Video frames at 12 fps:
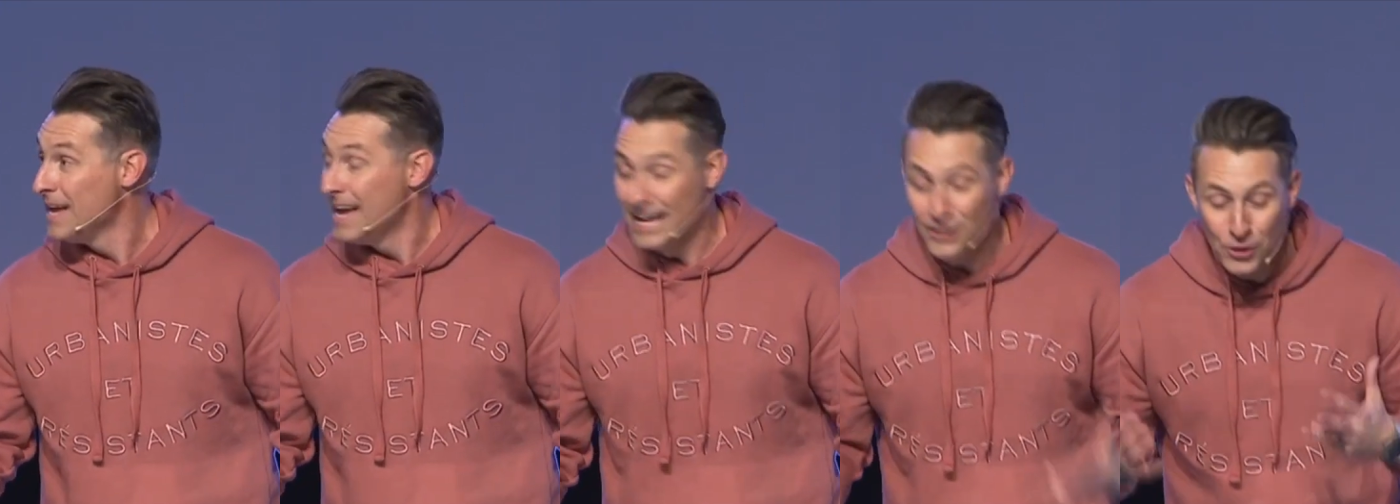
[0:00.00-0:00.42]

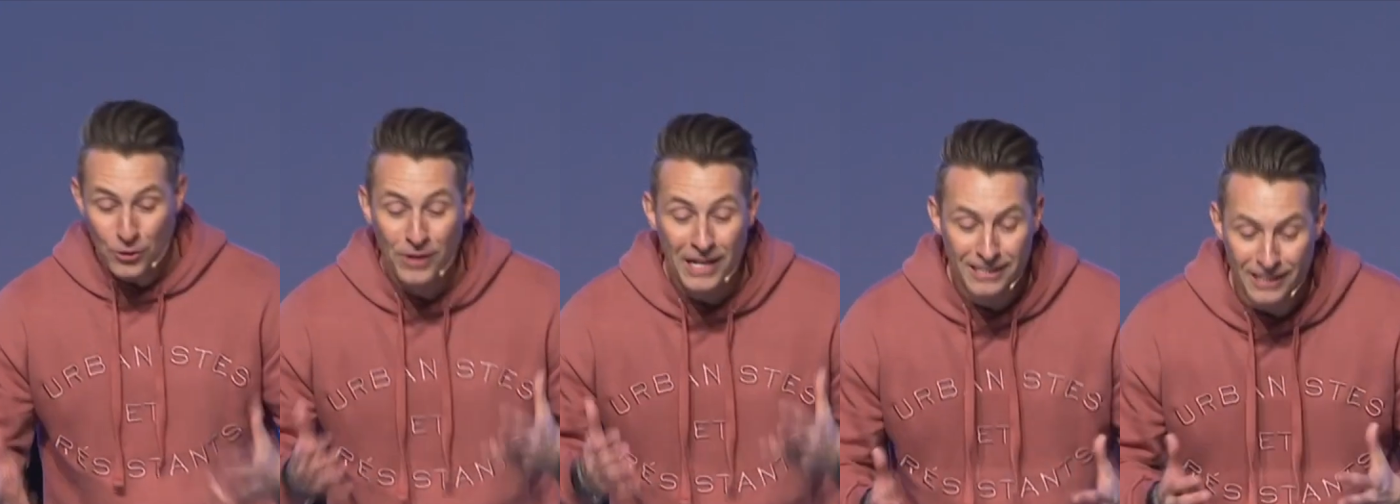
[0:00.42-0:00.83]
And you
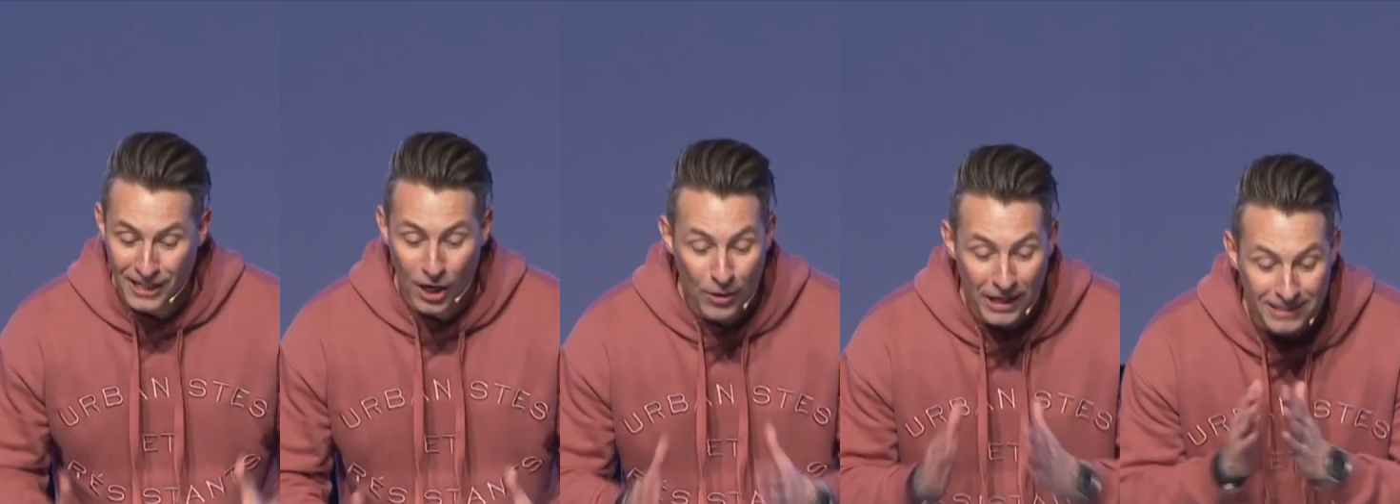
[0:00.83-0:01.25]
need to
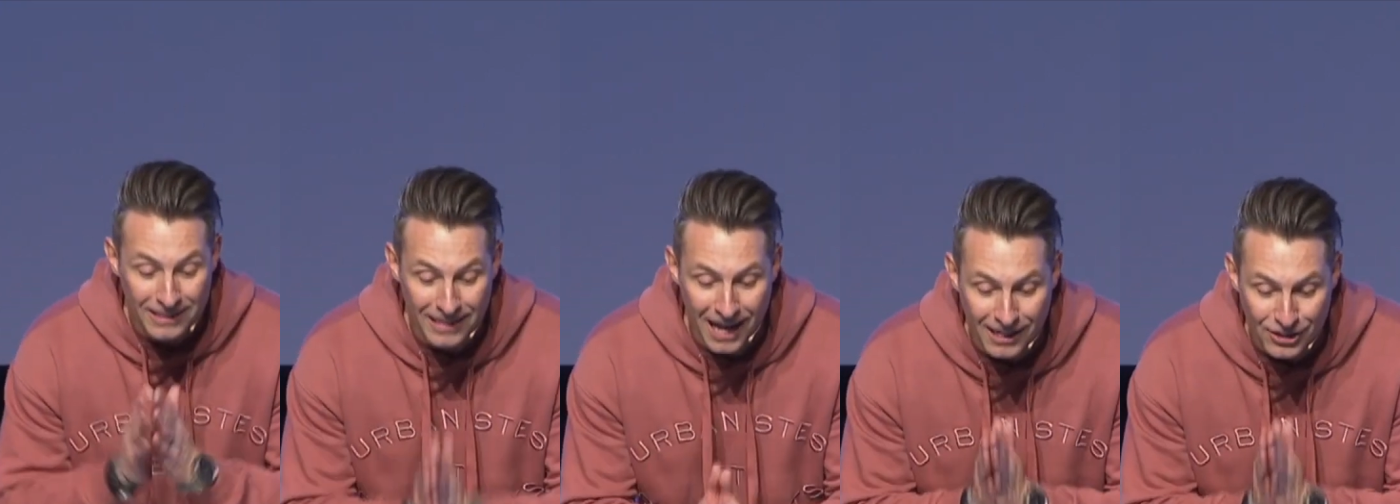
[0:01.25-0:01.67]
know it's
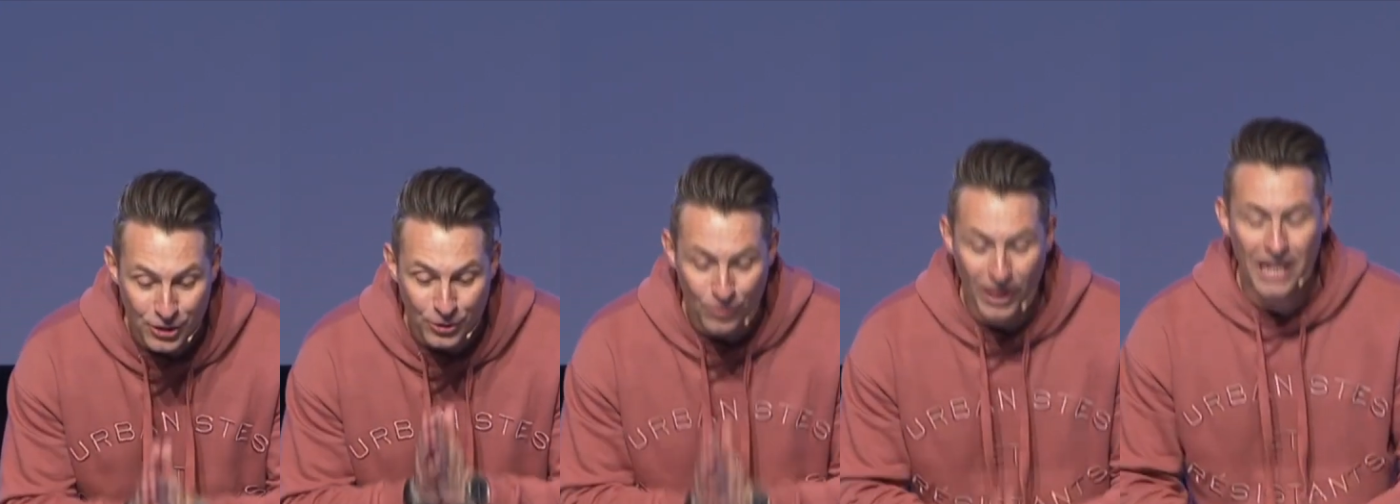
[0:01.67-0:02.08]
not
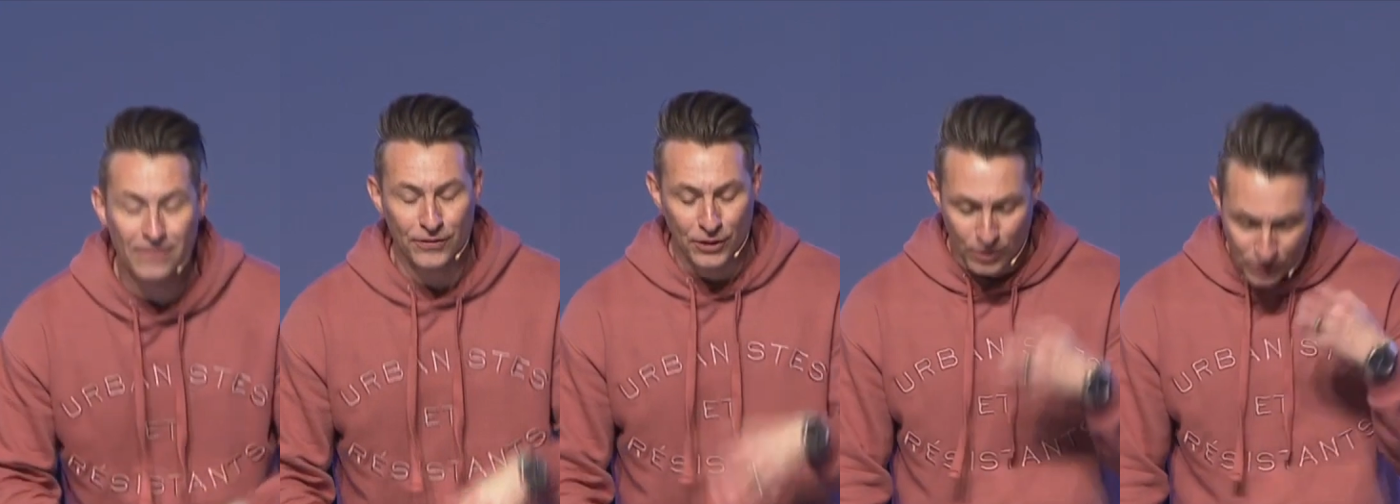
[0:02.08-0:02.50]
too late for
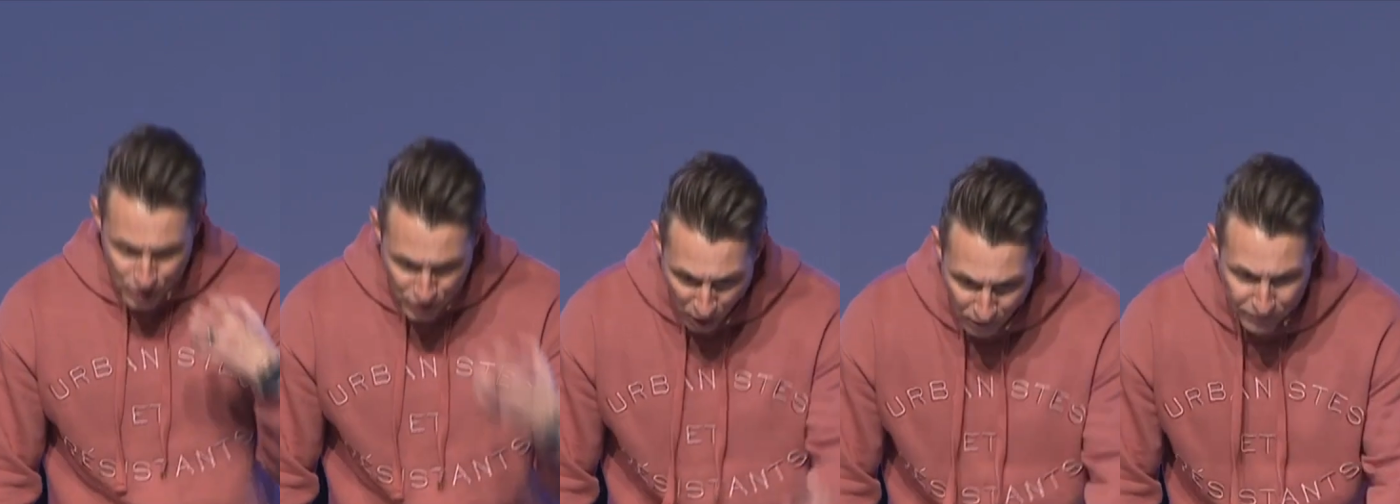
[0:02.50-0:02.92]
you to
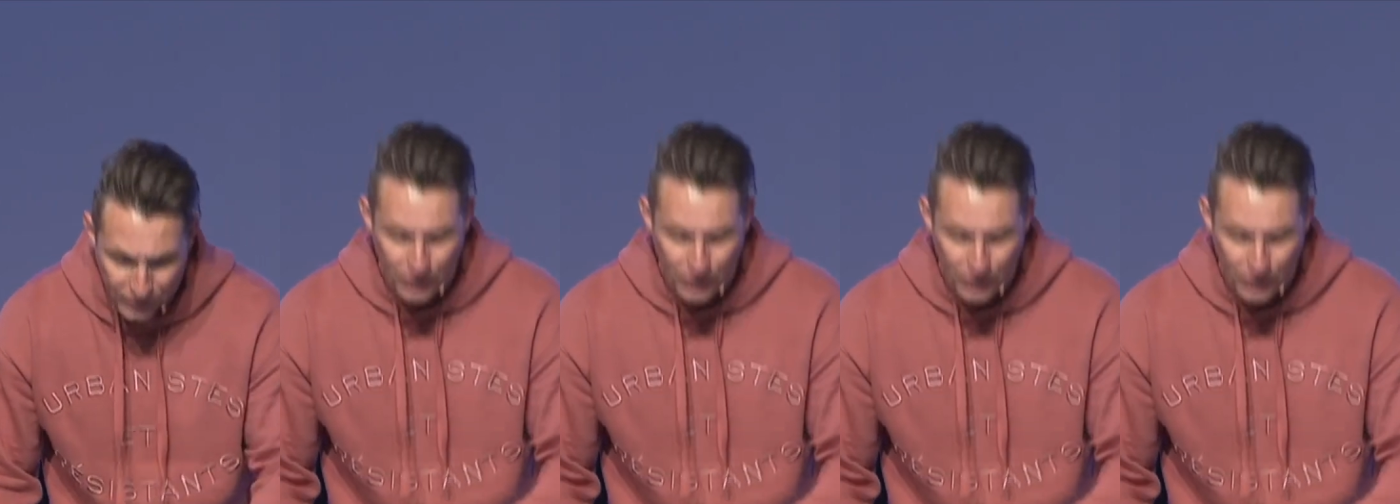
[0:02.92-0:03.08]
soften